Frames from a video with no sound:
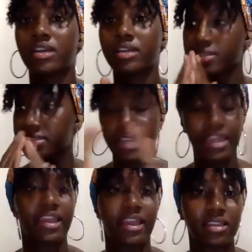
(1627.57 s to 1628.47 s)
You're
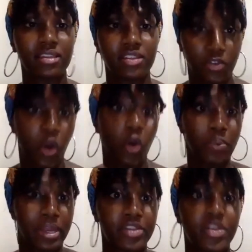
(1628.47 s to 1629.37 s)
seeing it. You're
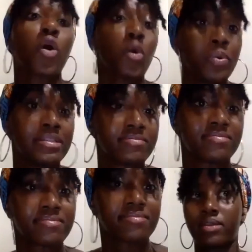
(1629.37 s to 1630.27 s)
open.
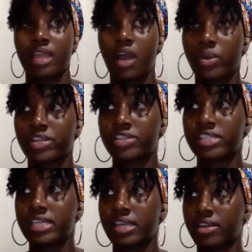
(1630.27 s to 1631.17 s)
Now when you see it,